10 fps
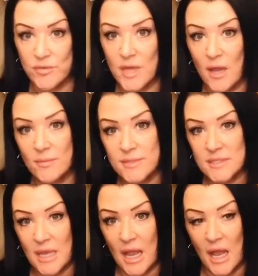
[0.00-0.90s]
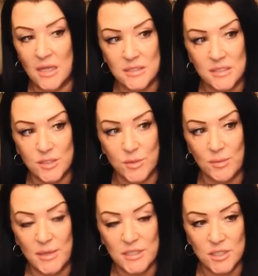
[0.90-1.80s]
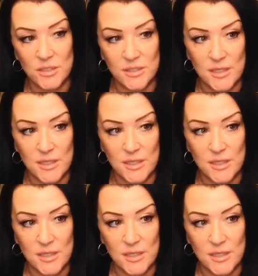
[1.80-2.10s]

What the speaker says: Cups and this Three of Pentacles.